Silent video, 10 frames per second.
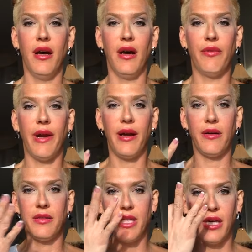
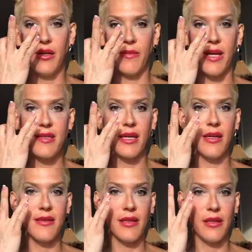around here my skin
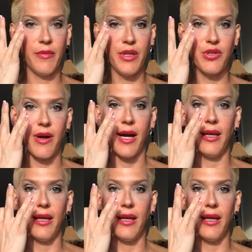is a little bit dry,